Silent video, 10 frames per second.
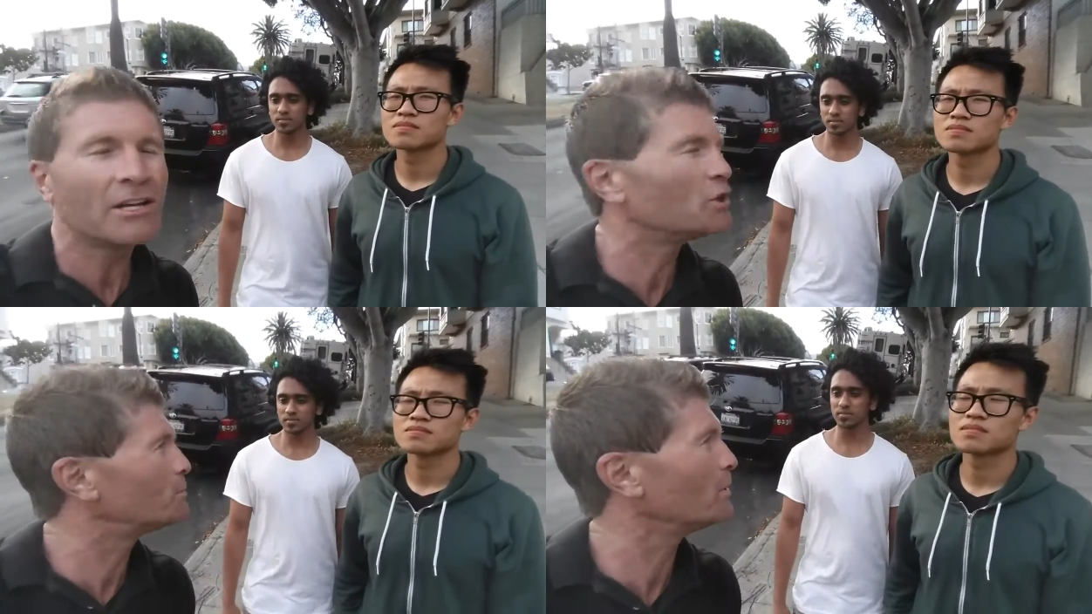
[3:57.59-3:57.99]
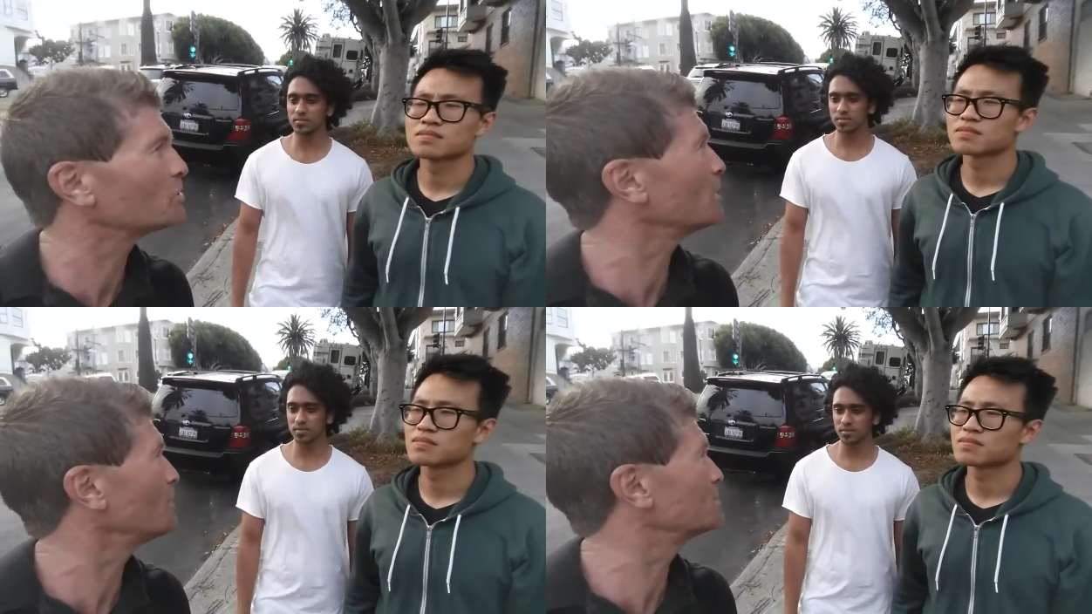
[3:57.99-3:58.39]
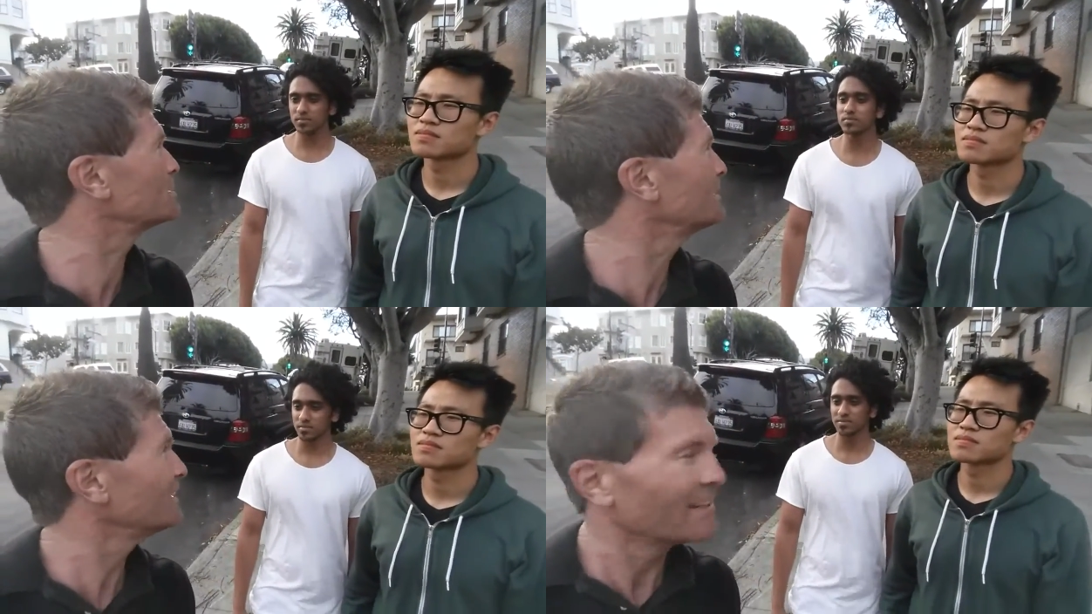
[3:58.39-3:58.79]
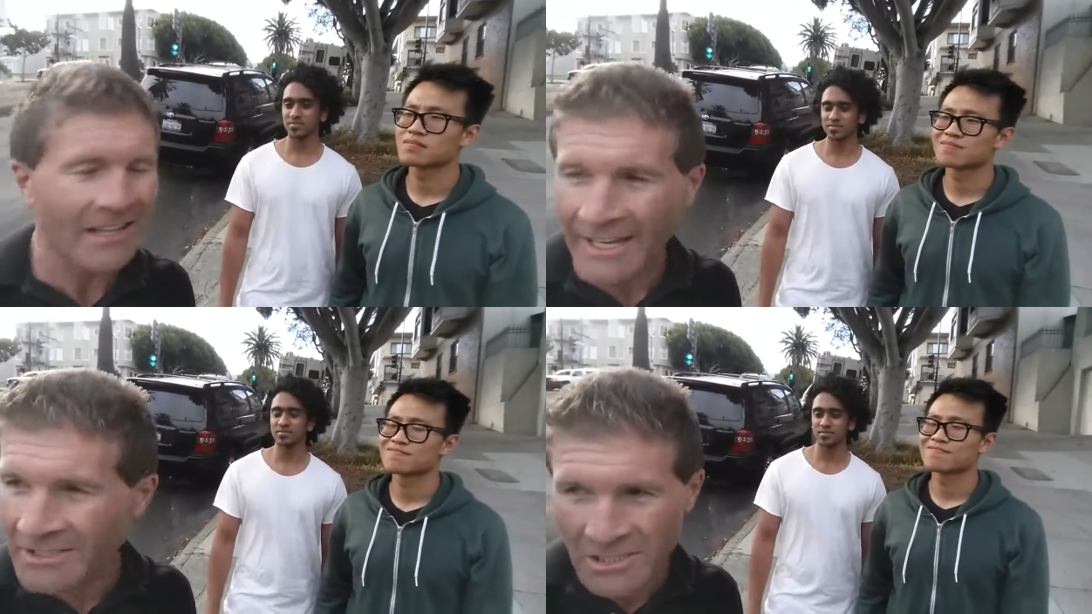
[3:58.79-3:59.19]
Speaker 1: do
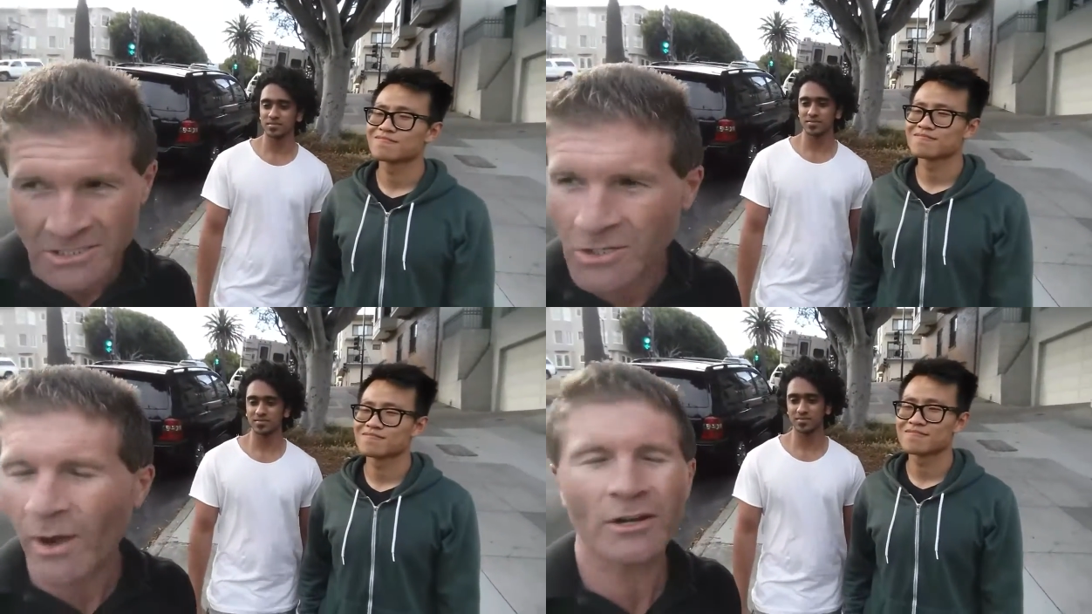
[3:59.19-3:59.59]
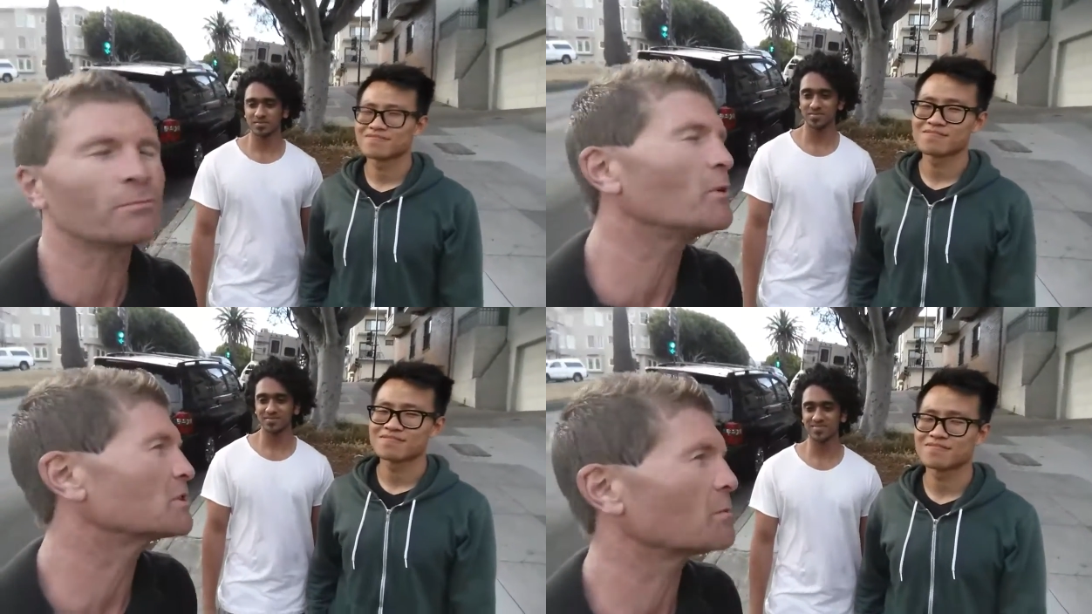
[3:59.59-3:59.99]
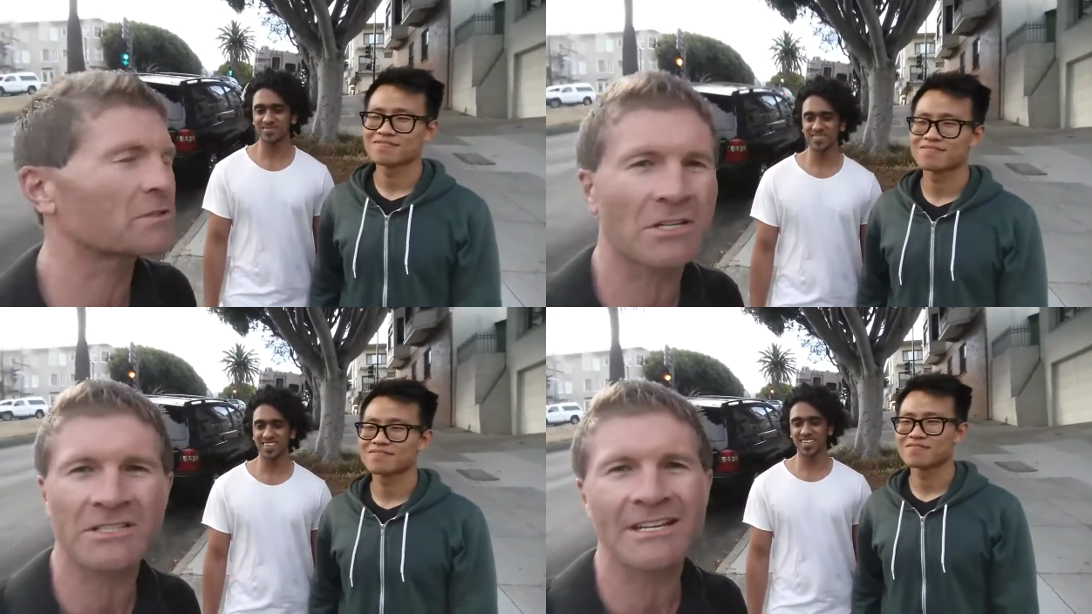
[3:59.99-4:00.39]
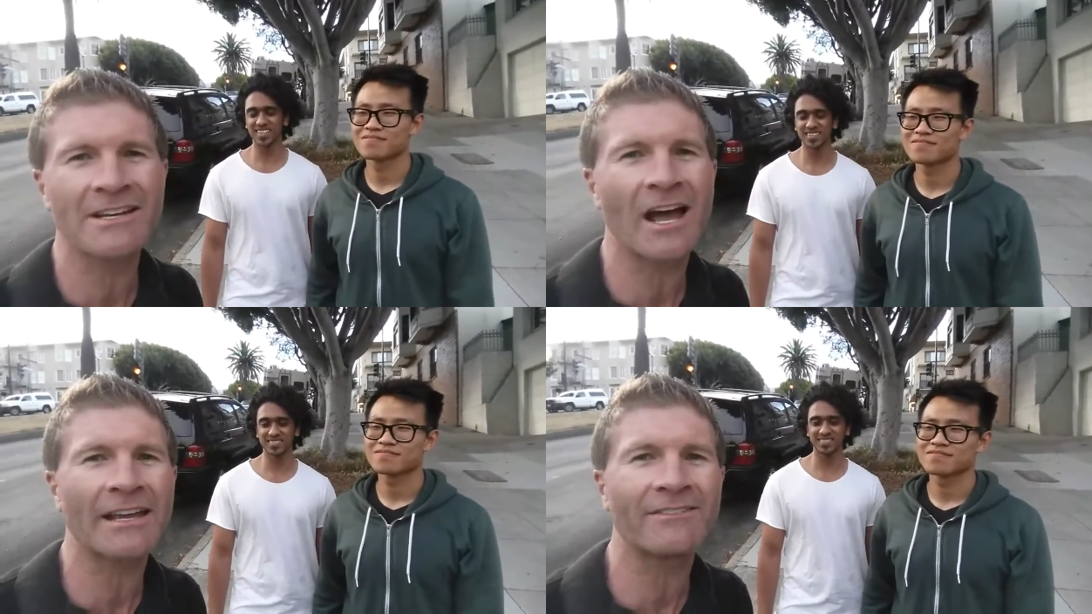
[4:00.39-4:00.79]
push-ups, like just go out and do push-ups. Just
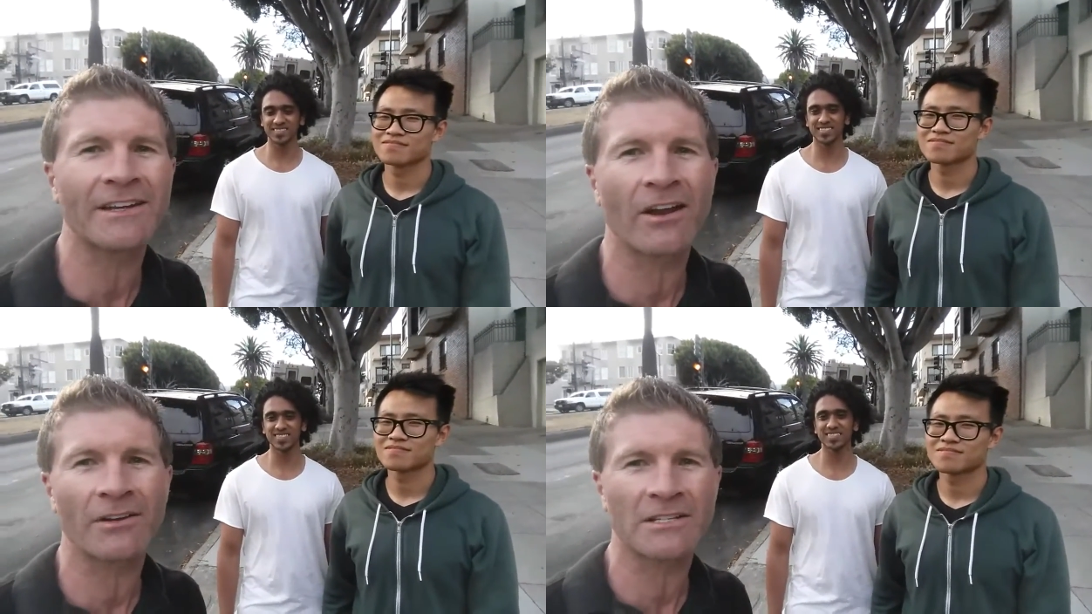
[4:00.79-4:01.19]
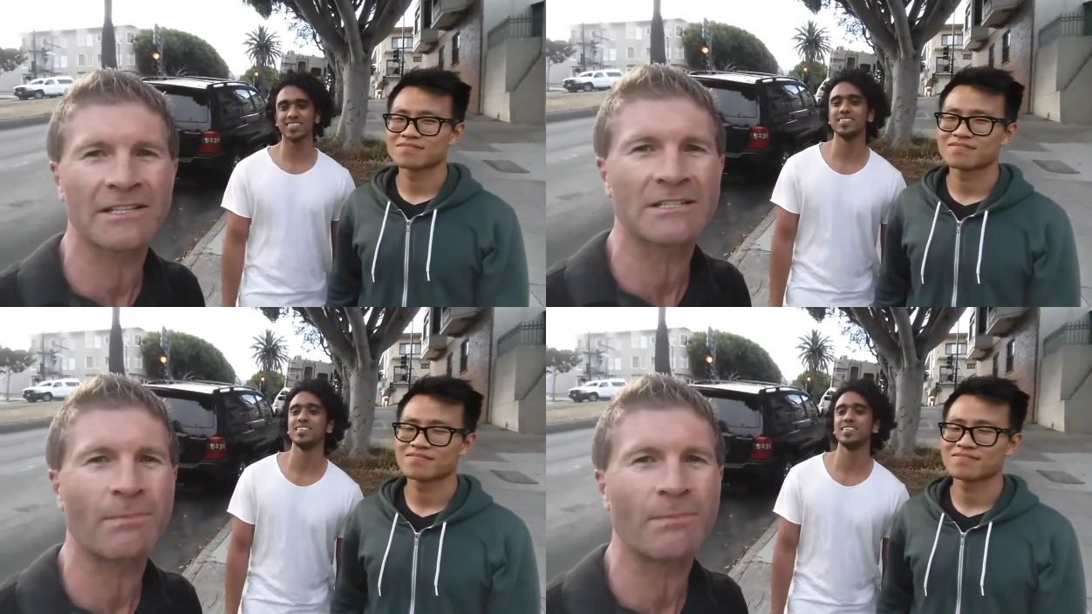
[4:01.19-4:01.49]
did not even caring, just